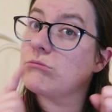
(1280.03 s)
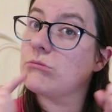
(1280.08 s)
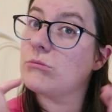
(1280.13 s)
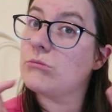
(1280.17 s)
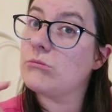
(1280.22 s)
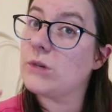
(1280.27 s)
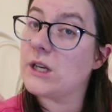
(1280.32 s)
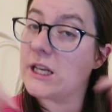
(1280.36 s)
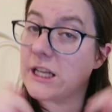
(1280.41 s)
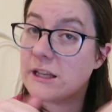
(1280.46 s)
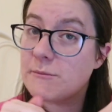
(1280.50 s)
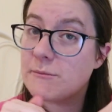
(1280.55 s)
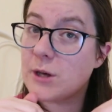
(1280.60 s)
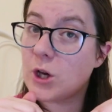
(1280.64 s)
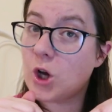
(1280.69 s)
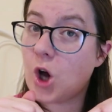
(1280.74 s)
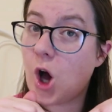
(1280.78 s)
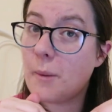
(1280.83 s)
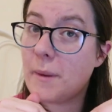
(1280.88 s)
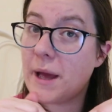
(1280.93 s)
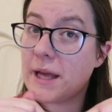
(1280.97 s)
Leave me a
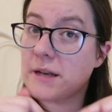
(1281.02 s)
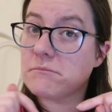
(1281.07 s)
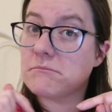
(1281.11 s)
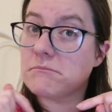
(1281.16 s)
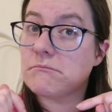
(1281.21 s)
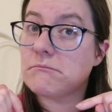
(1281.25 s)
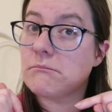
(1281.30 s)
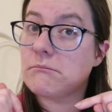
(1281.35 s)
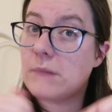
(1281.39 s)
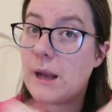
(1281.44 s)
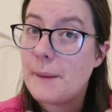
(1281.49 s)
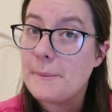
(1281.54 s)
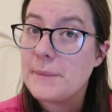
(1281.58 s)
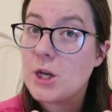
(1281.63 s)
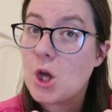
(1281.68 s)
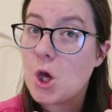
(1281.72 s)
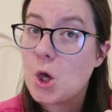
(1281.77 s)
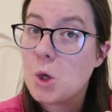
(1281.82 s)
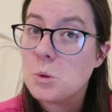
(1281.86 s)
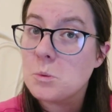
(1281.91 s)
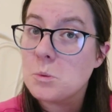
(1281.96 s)
comment, let me
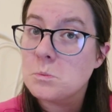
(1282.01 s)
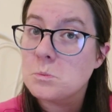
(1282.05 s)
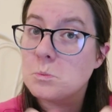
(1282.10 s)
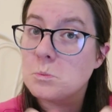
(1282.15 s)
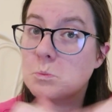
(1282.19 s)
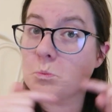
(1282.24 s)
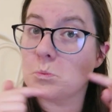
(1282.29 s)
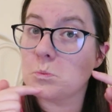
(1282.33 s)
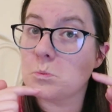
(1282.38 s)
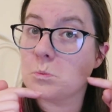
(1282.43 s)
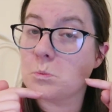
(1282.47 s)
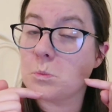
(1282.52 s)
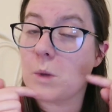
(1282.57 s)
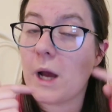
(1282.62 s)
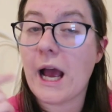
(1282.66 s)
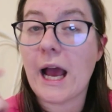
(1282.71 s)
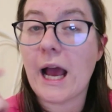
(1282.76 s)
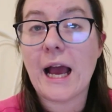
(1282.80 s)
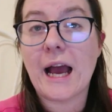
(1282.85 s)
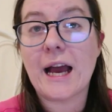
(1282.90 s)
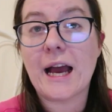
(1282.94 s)
know,
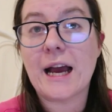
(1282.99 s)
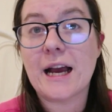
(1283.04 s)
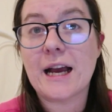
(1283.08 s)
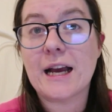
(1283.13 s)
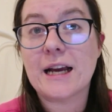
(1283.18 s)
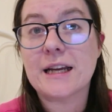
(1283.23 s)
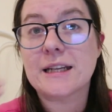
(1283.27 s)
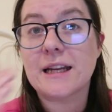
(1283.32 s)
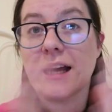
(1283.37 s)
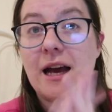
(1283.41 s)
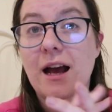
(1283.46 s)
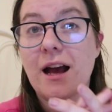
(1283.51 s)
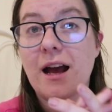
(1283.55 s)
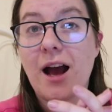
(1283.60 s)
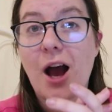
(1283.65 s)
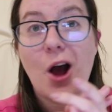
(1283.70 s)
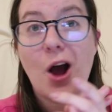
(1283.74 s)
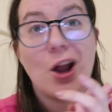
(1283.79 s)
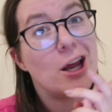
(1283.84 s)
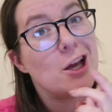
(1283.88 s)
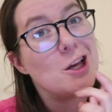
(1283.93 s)
and
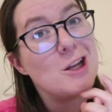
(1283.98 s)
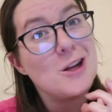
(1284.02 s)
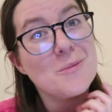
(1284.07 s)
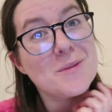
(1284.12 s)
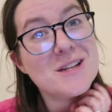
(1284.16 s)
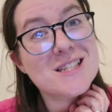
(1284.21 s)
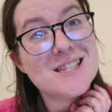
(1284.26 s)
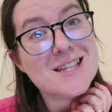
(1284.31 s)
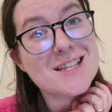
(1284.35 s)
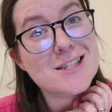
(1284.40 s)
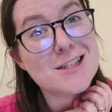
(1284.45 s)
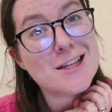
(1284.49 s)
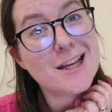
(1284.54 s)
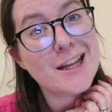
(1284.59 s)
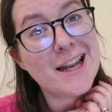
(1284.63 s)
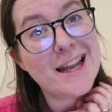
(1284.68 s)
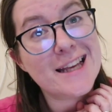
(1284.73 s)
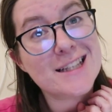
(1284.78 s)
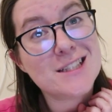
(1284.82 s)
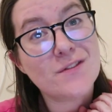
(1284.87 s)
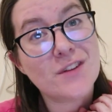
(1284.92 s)
I'll let you know my decision in a
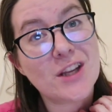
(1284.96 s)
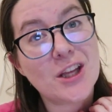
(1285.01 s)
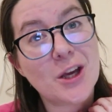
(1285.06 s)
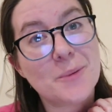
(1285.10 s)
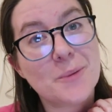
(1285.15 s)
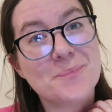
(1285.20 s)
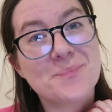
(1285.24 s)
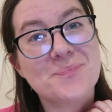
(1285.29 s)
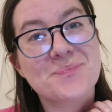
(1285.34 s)
later video.